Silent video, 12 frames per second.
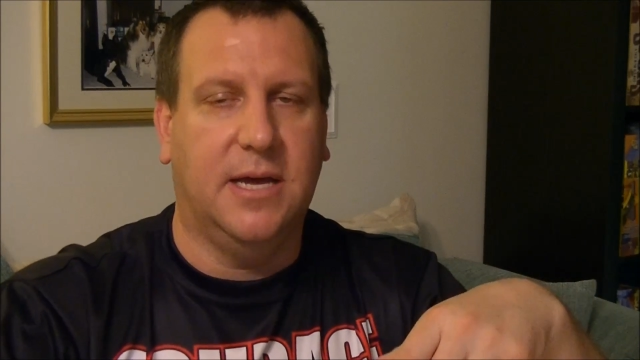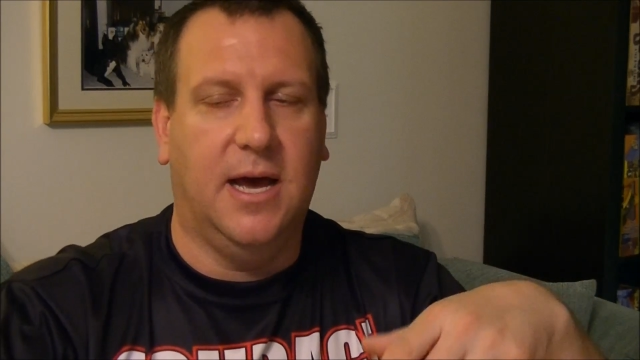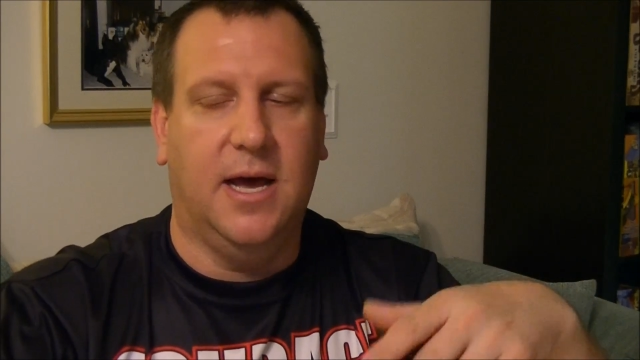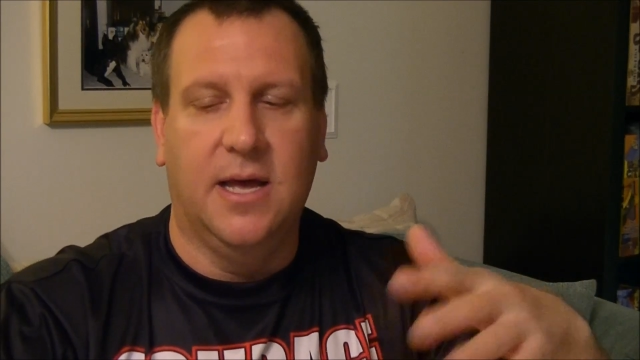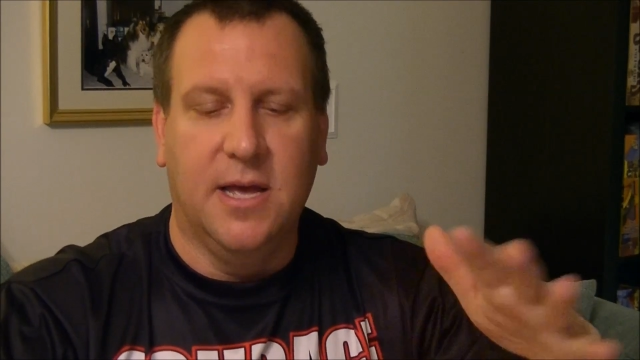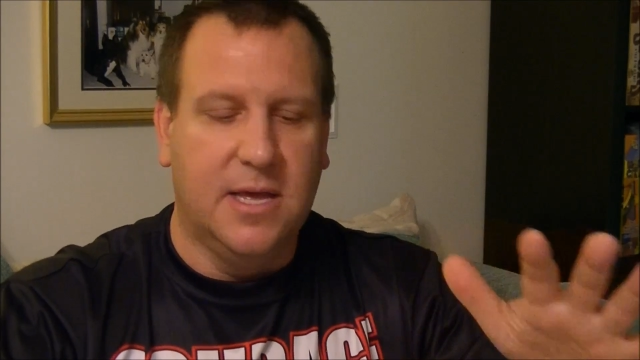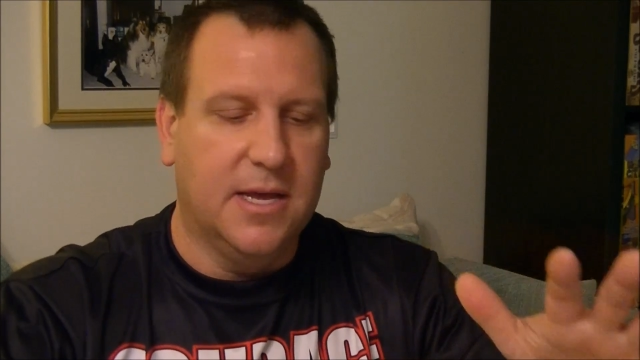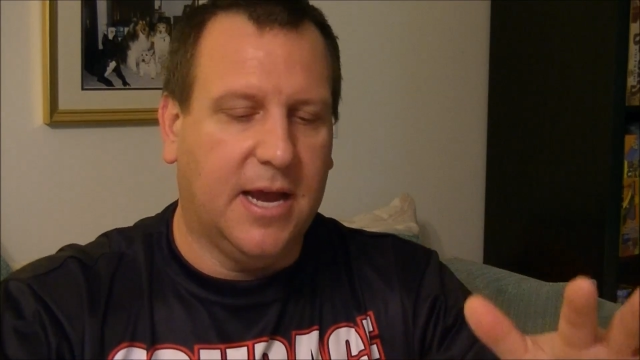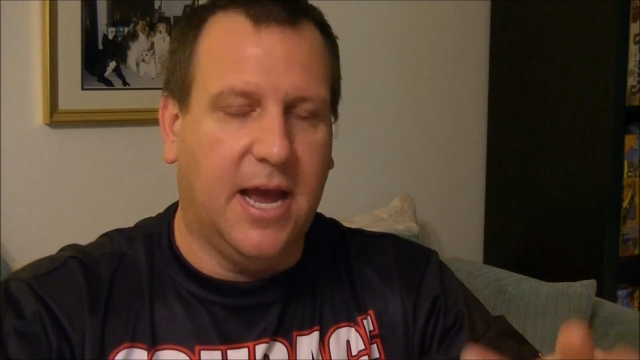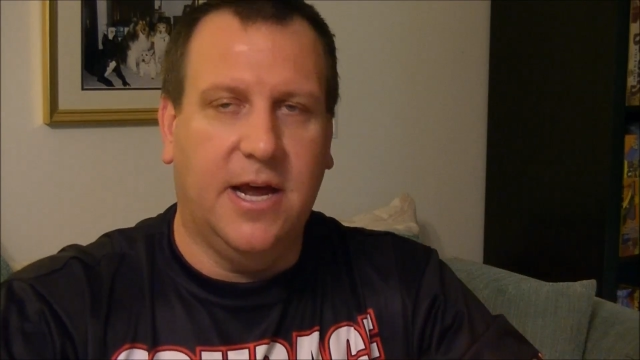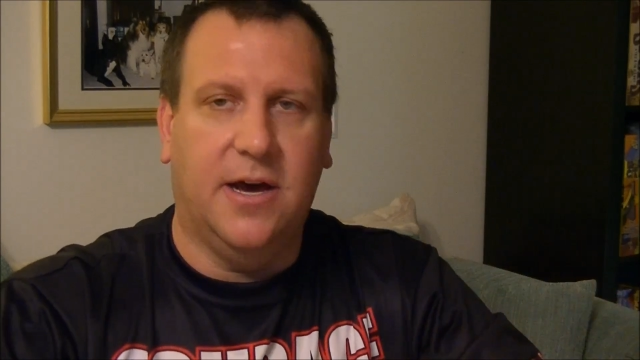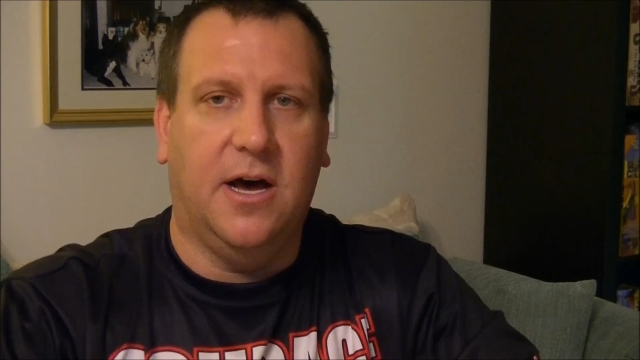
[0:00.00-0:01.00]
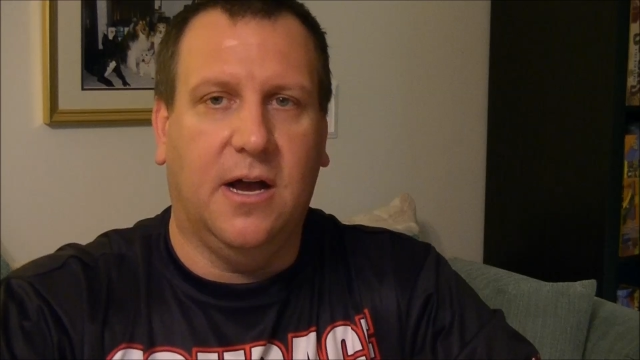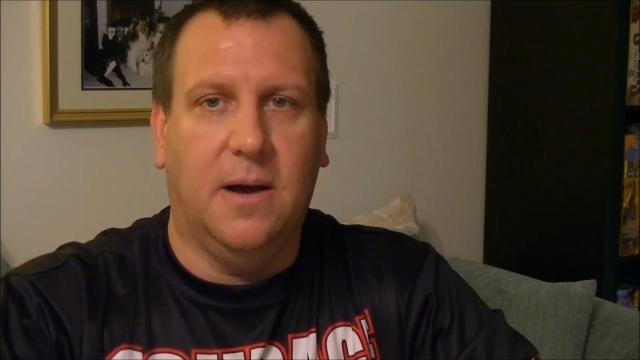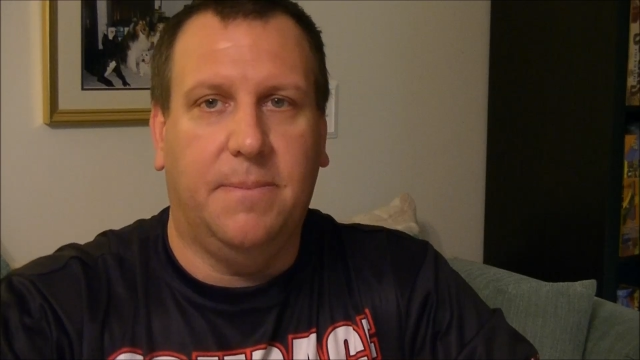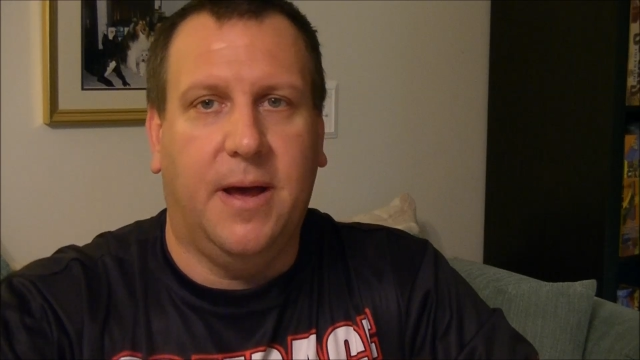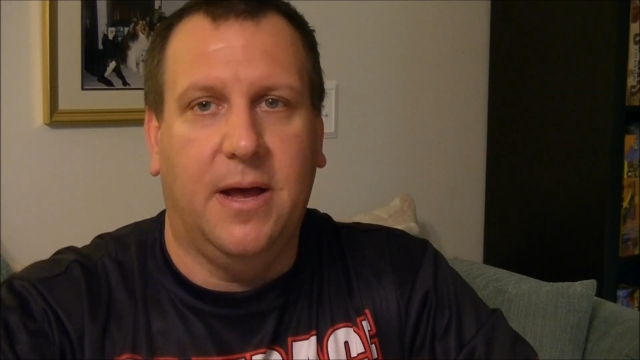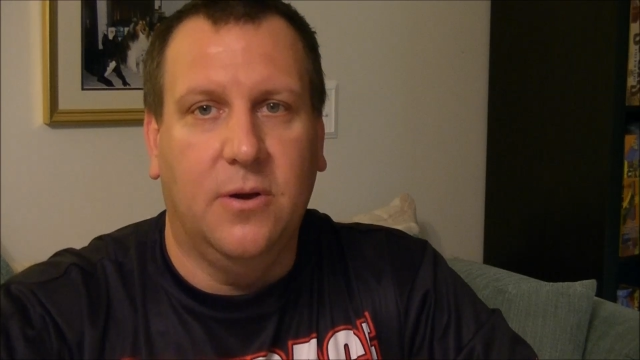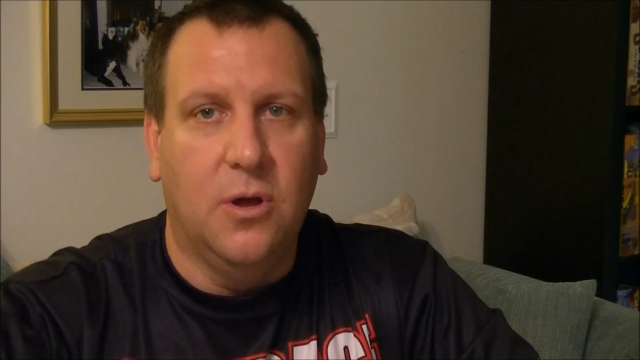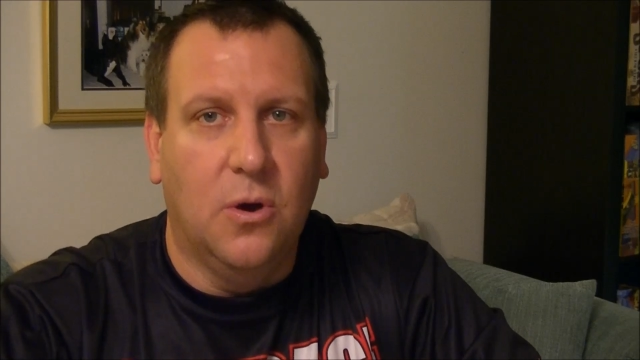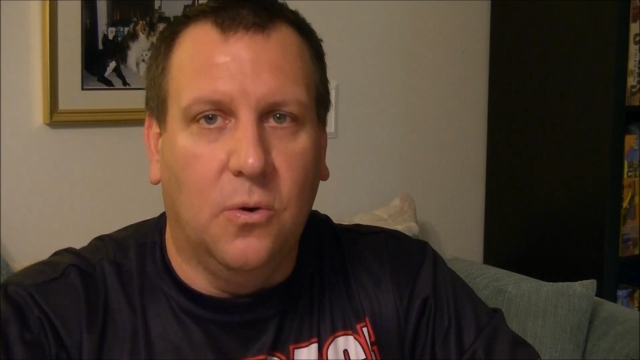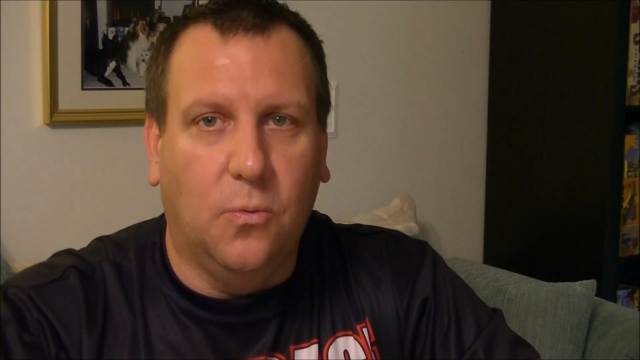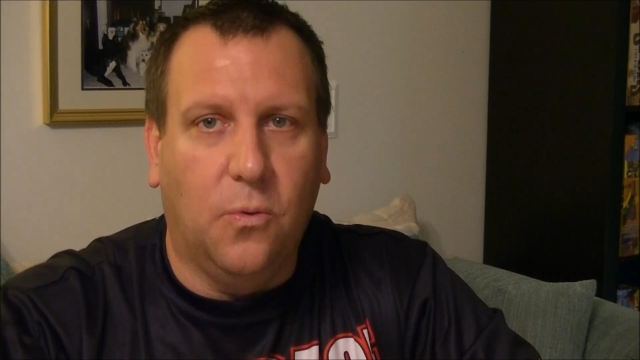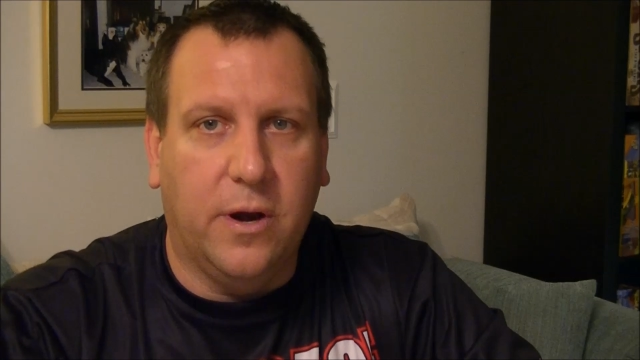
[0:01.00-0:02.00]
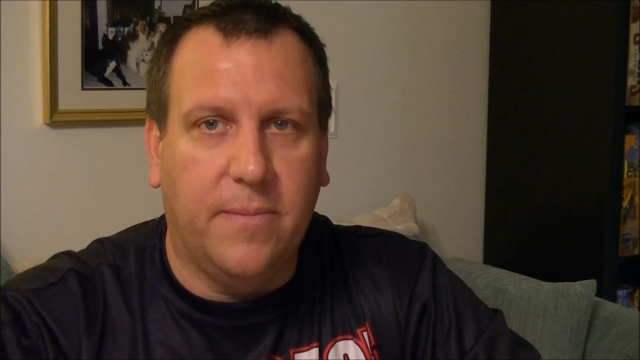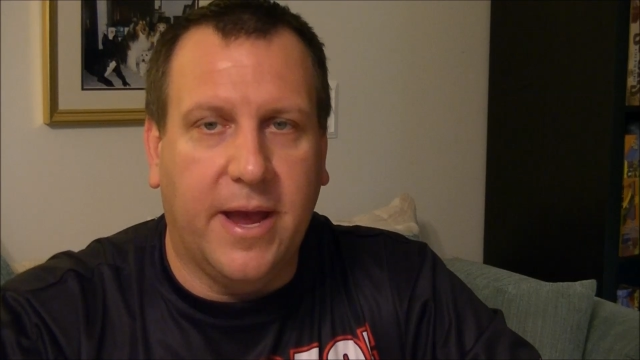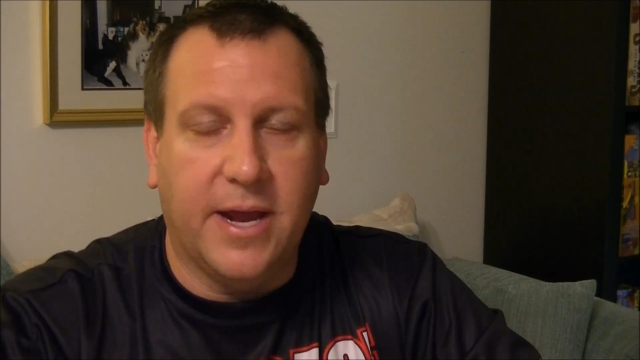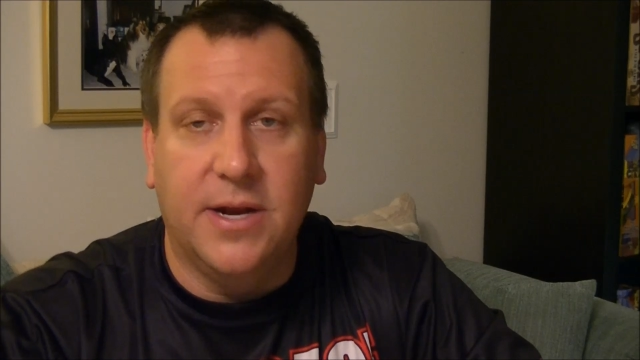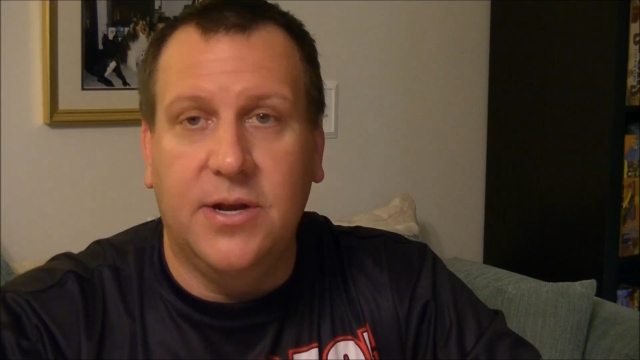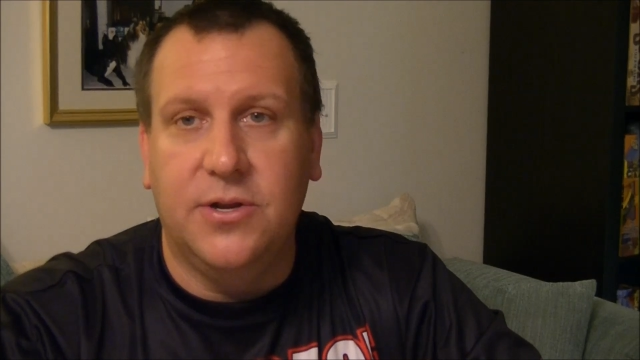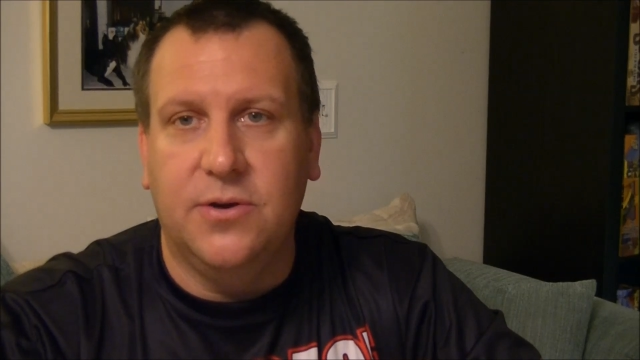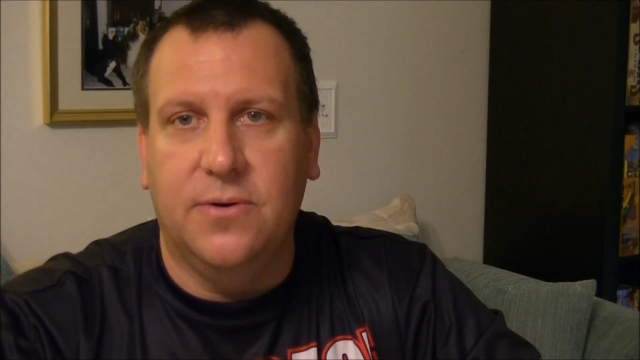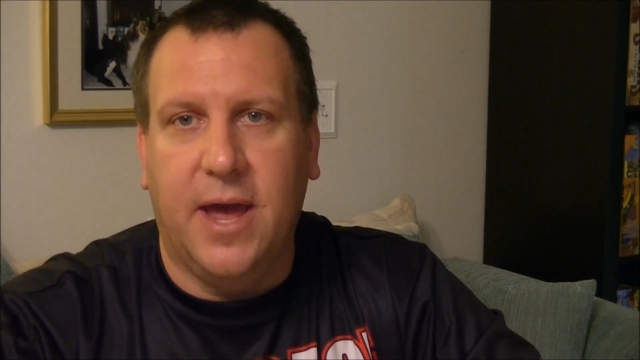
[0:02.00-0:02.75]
kind of hung up on, what am I going to do?